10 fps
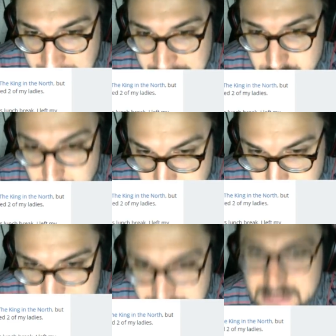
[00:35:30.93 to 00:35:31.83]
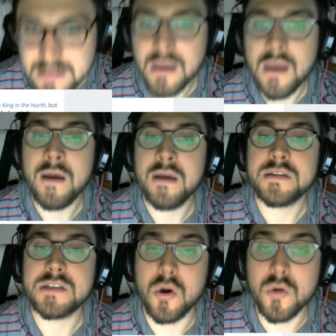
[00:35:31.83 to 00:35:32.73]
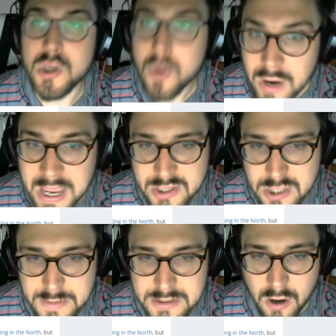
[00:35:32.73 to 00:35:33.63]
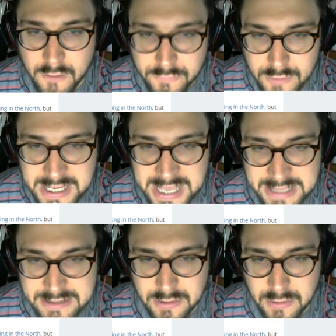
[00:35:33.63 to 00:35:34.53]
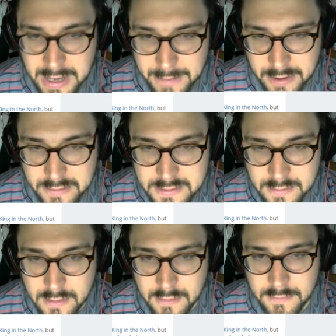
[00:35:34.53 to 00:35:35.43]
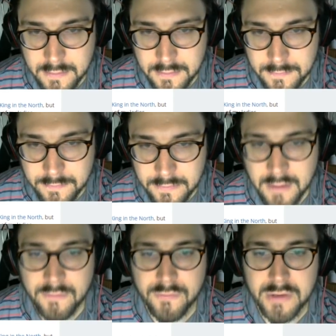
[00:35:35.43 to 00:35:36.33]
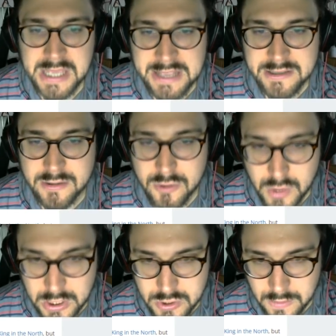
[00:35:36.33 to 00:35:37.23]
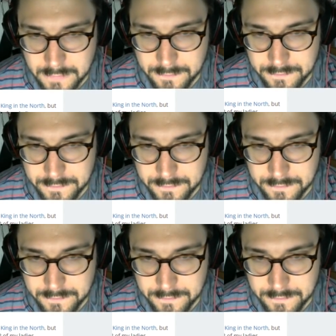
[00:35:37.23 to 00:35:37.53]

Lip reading: Hand's Judgments, so your Hand's Judgments are free to cancel their Nightmares, free to cancel their Treachery.